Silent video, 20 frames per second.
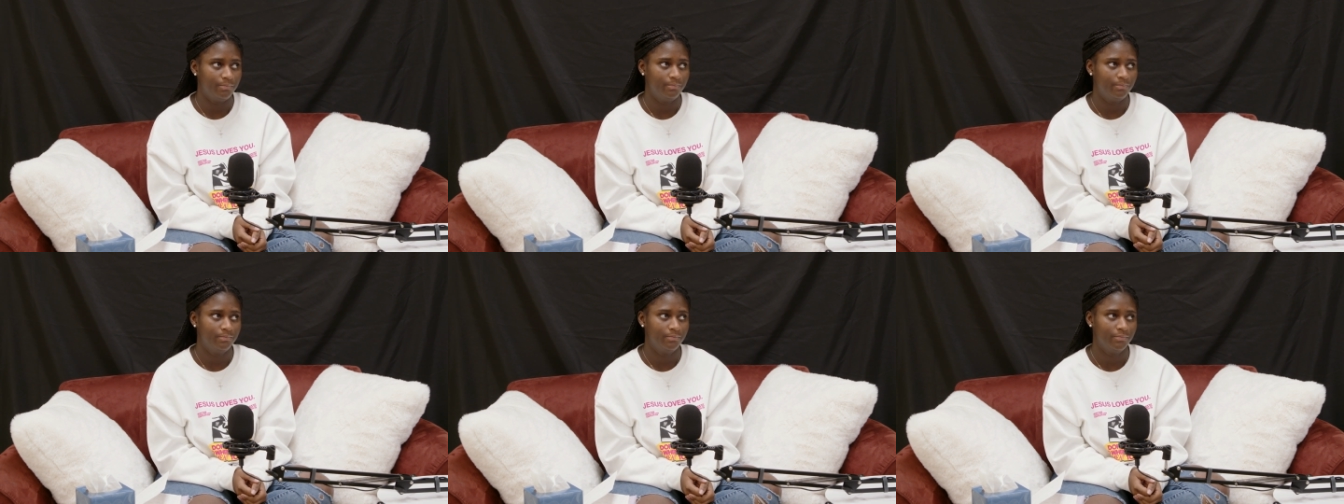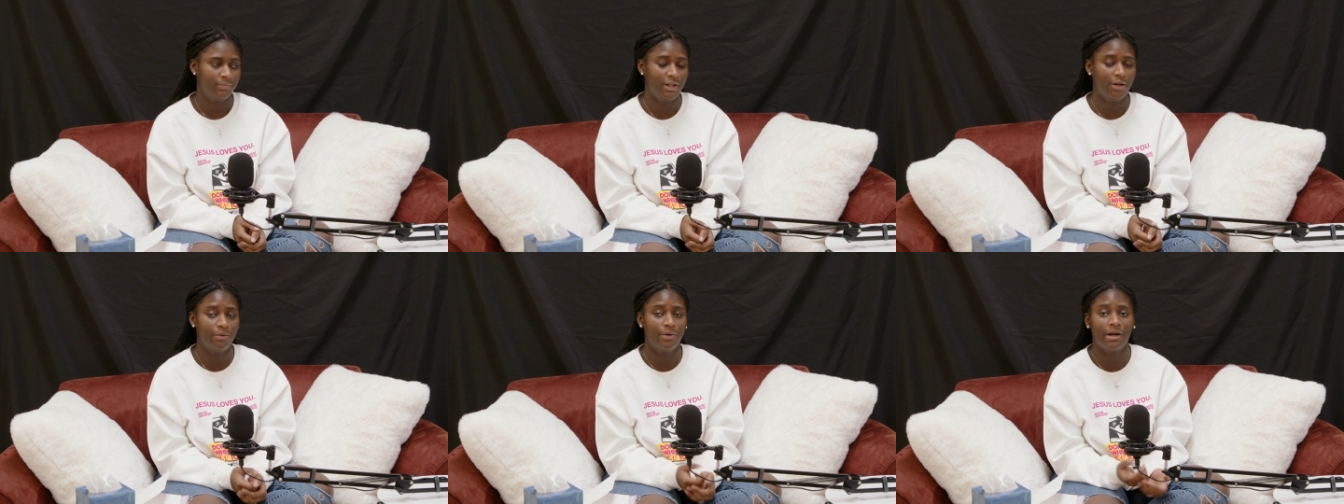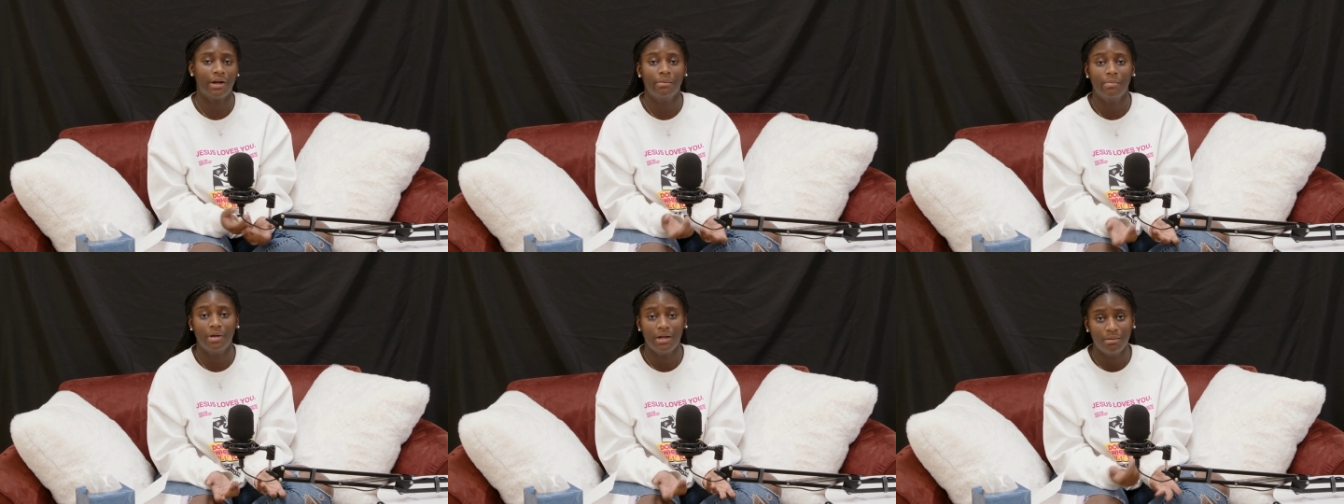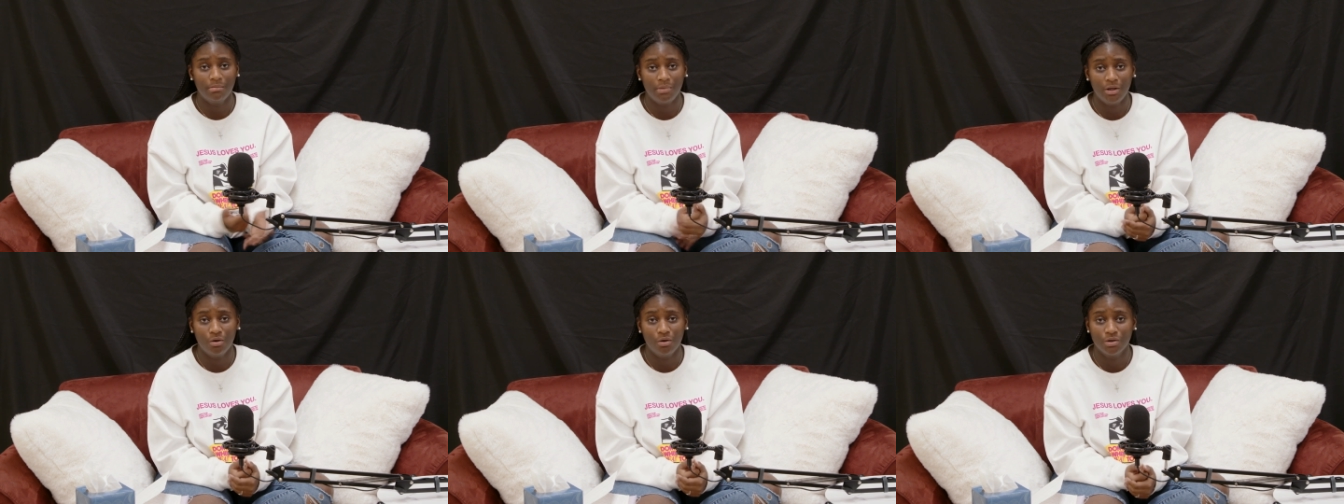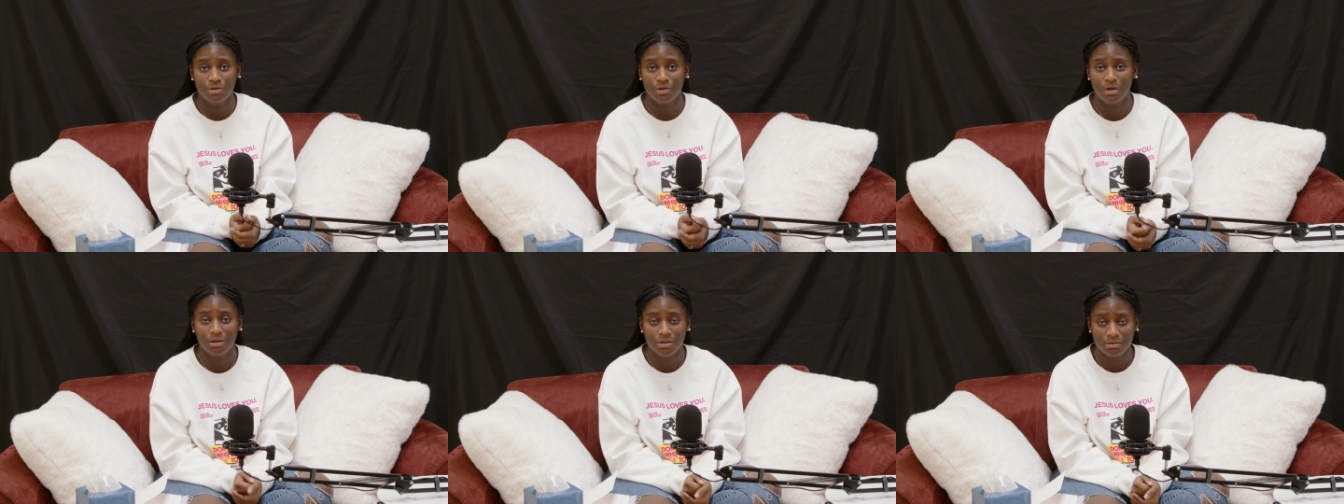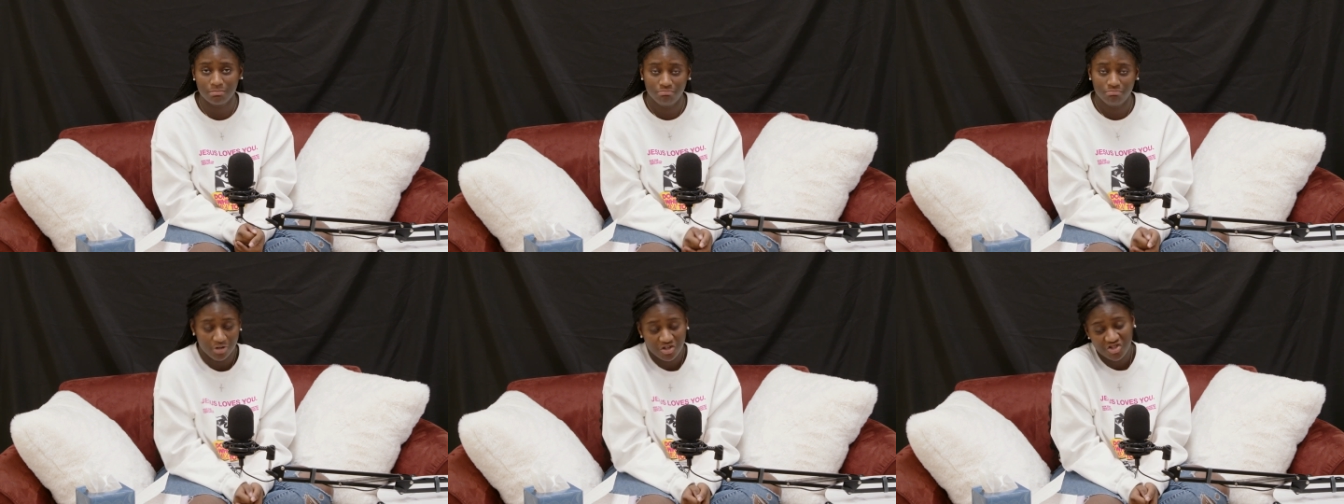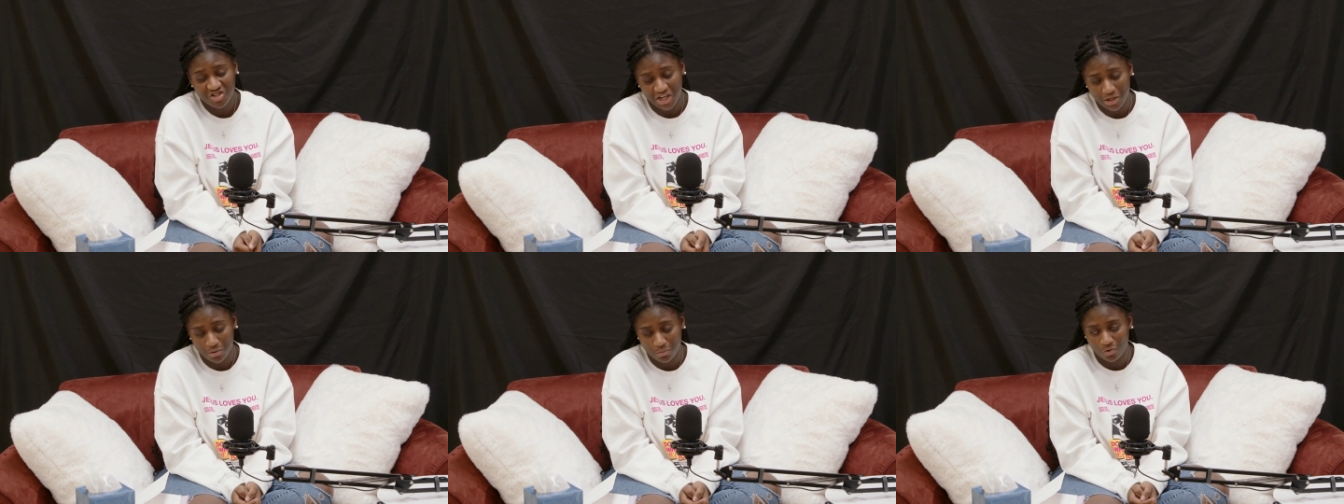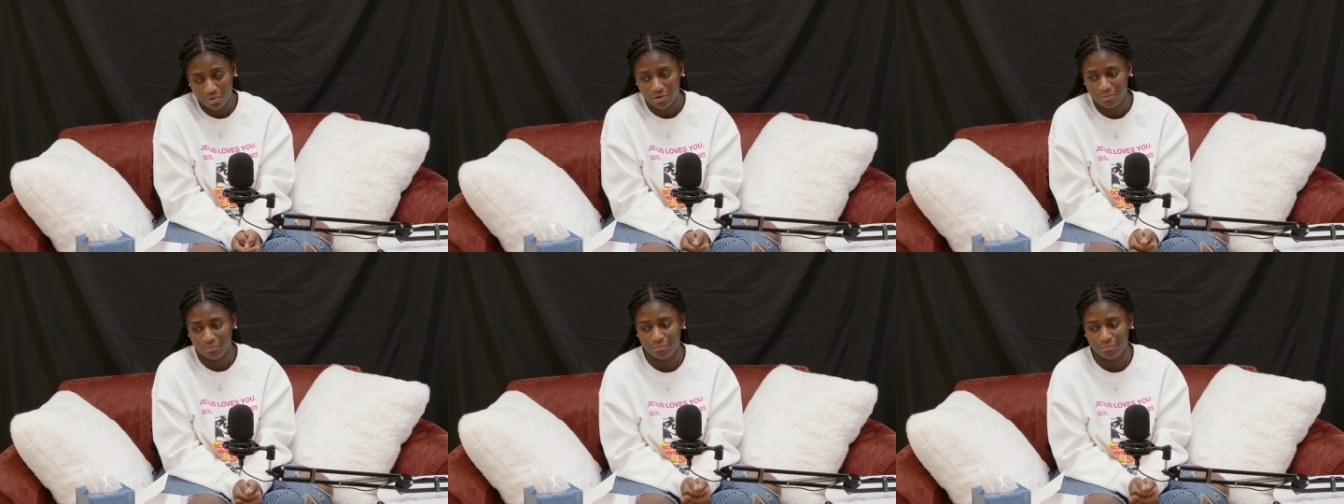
they recommended me going to a psych ward.